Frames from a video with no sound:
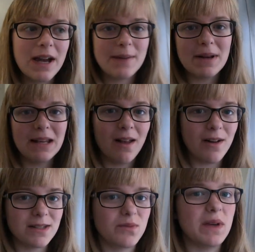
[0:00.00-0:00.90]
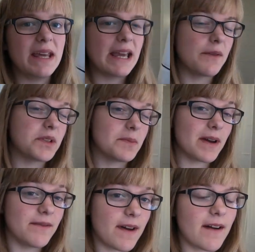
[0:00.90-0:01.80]
time last week it was
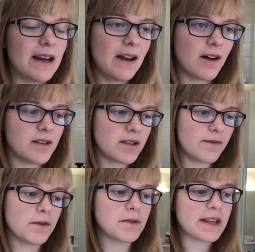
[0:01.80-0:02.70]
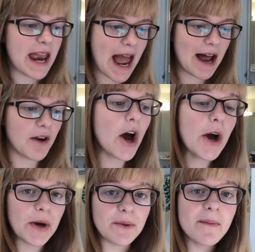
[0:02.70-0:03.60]
my very last full day at
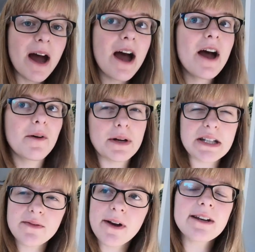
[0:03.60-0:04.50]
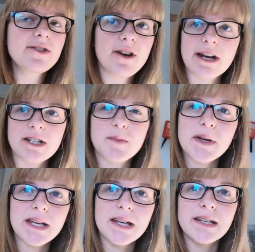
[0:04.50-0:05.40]
home, which is very strange
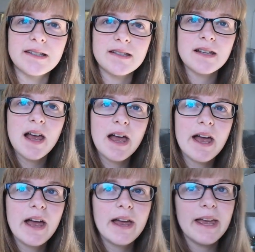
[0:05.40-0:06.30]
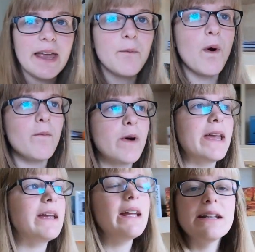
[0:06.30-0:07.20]
because in one
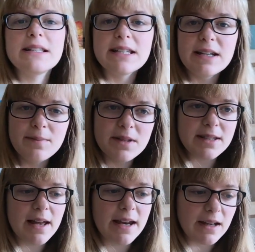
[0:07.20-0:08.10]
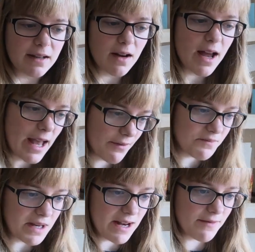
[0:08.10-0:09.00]
way, it seems like I
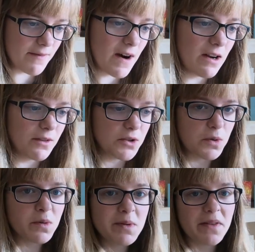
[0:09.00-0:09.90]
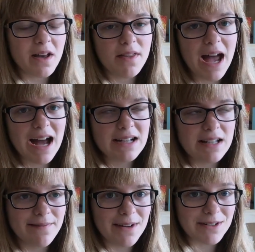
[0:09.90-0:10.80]
haven't been here for very long at all, but on the other hand,
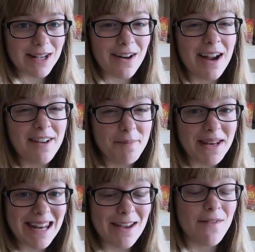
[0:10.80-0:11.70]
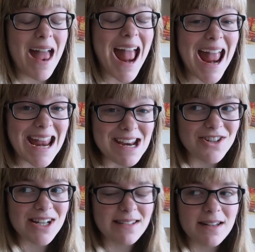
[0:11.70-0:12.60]
it feels like I have been here for
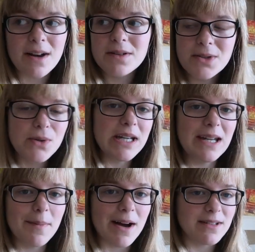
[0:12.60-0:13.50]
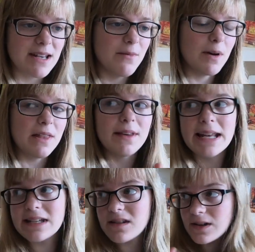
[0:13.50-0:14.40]
ages. I was talking about it with
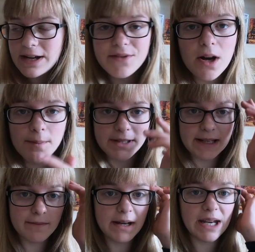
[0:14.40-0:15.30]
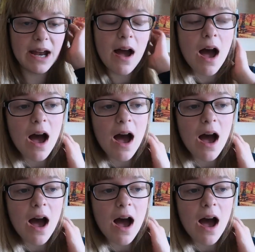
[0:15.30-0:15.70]
Liz, who lives opposite me.